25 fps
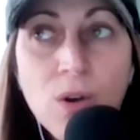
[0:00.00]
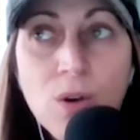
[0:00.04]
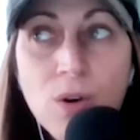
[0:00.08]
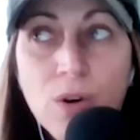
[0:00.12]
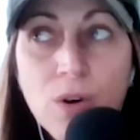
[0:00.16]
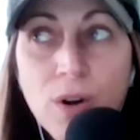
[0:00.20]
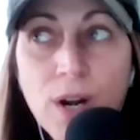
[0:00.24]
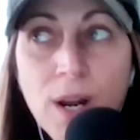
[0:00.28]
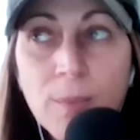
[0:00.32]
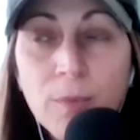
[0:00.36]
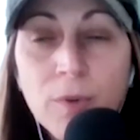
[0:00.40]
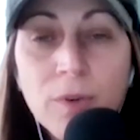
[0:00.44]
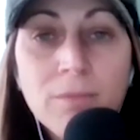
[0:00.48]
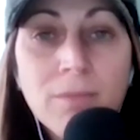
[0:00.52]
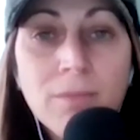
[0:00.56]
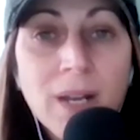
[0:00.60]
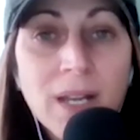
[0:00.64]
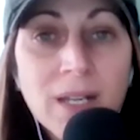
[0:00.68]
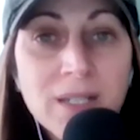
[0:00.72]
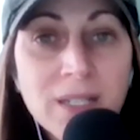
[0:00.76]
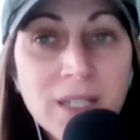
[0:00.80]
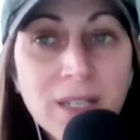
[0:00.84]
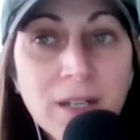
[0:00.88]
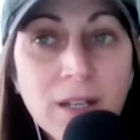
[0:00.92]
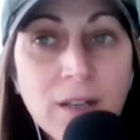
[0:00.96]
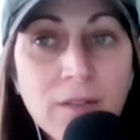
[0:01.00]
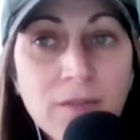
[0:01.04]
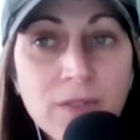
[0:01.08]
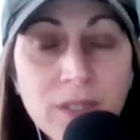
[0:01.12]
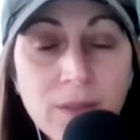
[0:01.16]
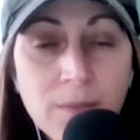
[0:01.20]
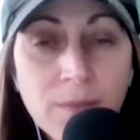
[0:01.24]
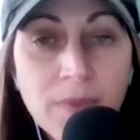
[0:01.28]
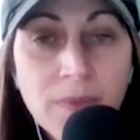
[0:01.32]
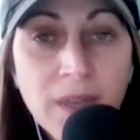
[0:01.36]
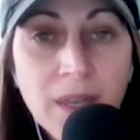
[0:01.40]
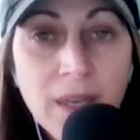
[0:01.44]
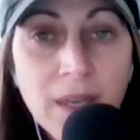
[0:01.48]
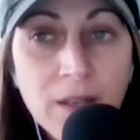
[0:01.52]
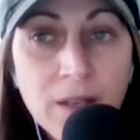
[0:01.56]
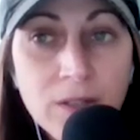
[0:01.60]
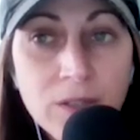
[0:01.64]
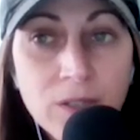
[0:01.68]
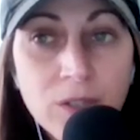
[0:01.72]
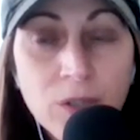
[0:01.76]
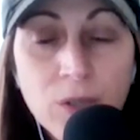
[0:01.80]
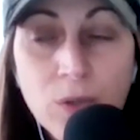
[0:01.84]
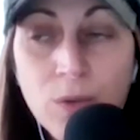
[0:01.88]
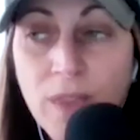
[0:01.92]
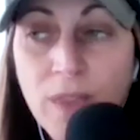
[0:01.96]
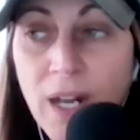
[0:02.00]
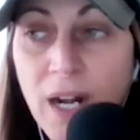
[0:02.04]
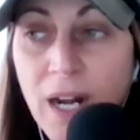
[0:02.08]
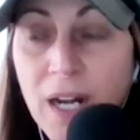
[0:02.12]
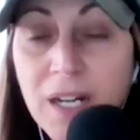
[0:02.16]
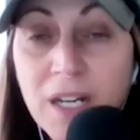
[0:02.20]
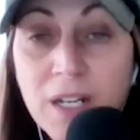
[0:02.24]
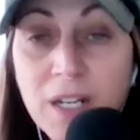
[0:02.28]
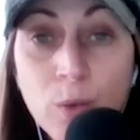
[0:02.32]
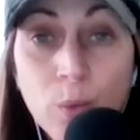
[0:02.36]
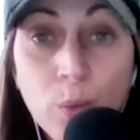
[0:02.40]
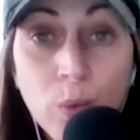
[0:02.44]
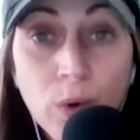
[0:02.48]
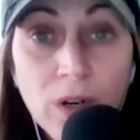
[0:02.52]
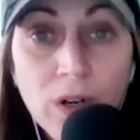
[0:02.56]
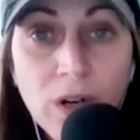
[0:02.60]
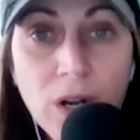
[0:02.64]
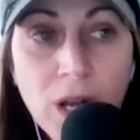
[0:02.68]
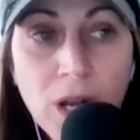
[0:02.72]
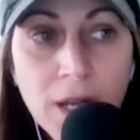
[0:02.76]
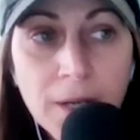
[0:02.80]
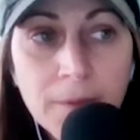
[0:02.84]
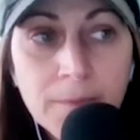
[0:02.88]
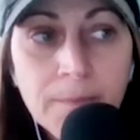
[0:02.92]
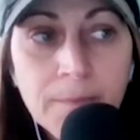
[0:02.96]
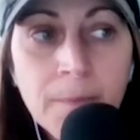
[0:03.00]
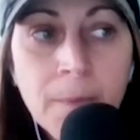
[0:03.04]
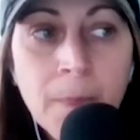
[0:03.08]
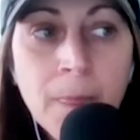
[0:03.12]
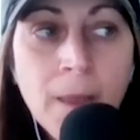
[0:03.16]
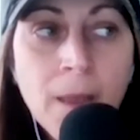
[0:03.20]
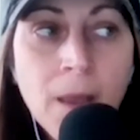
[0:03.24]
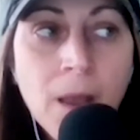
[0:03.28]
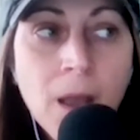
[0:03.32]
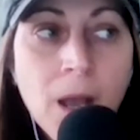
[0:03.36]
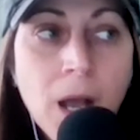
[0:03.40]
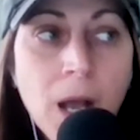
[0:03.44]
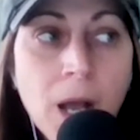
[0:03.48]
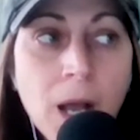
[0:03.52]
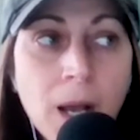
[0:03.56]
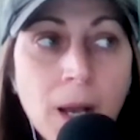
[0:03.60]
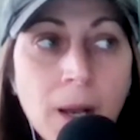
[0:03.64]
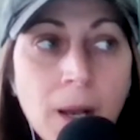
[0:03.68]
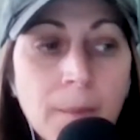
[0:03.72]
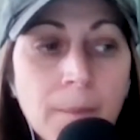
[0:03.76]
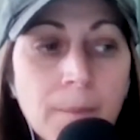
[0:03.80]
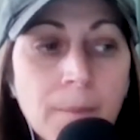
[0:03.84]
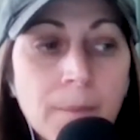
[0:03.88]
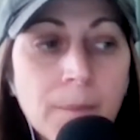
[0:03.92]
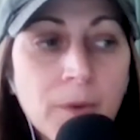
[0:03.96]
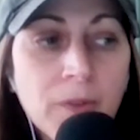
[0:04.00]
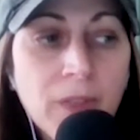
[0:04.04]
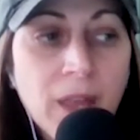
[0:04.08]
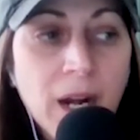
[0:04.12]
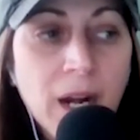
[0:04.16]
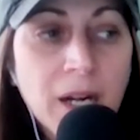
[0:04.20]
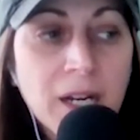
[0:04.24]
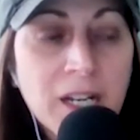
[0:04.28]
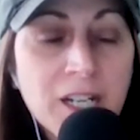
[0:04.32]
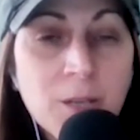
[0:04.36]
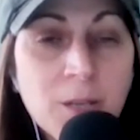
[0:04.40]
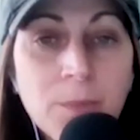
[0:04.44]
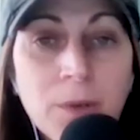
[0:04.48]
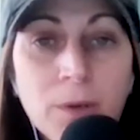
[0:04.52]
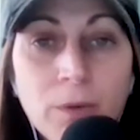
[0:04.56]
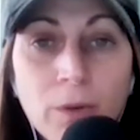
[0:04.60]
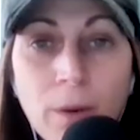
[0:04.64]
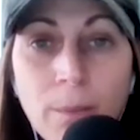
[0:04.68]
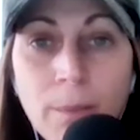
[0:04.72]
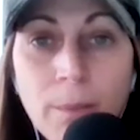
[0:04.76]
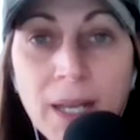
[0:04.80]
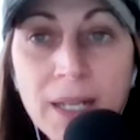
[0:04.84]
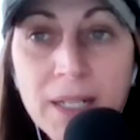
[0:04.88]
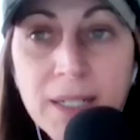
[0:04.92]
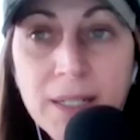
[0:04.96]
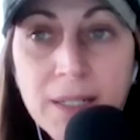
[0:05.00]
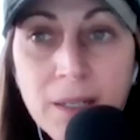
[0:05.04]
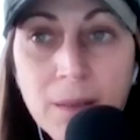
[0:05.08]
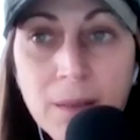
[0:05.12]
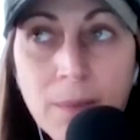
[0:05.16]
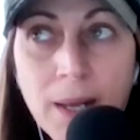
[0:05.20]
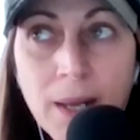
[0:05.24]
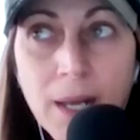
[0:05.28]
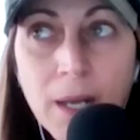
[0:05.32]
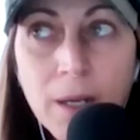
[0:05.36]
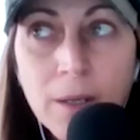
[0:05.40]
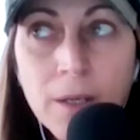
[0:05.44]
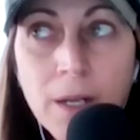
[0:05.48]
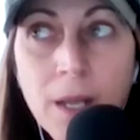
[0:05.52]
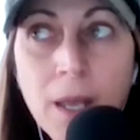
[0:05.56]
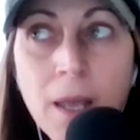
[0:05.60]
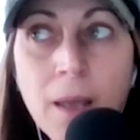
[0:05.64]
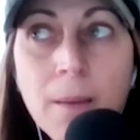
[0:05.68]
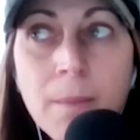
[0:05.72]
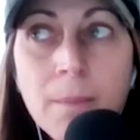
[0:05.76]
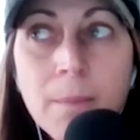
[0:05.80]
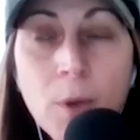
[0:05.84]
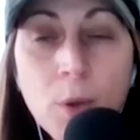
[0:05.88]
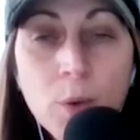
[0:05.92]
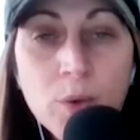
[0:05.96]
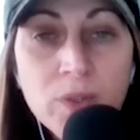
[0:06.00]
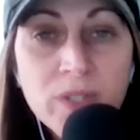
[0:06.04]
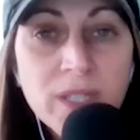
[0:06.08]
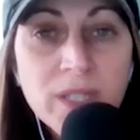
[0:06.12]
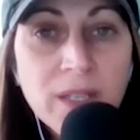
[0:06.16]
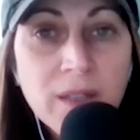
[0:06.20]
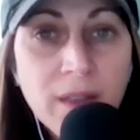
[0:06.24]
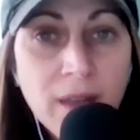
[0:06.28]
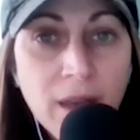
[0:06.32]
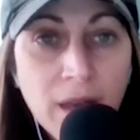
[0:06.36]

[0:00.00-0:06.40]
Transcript: or I'm reminded of something too that I need to work on, that I need to be reminded about. Mostly